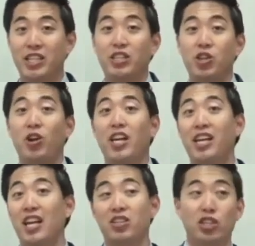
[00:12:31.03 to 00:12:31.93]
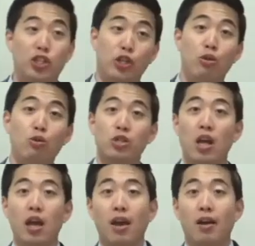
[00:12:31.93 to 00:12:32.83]
He's turning against the Jews,
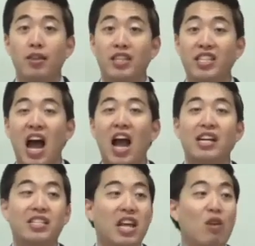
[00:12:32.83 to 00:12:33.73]
the signs